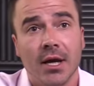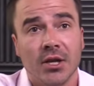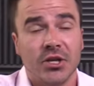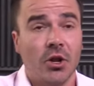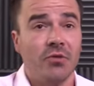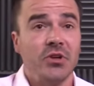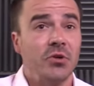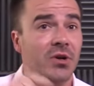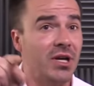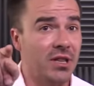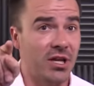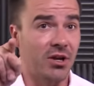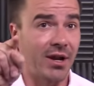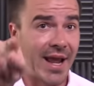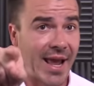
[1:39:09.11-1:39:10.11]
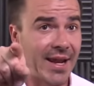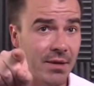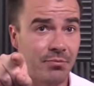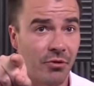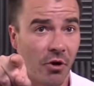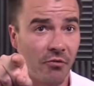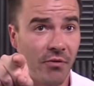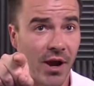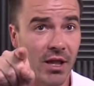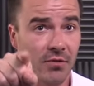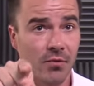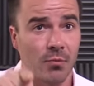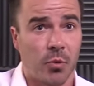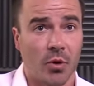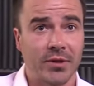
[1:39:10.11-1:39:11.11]
You know that you can click on any profile and
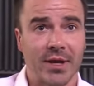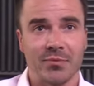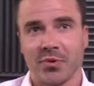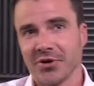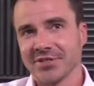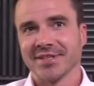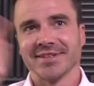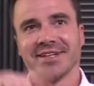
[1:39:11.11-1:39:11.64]
report that person?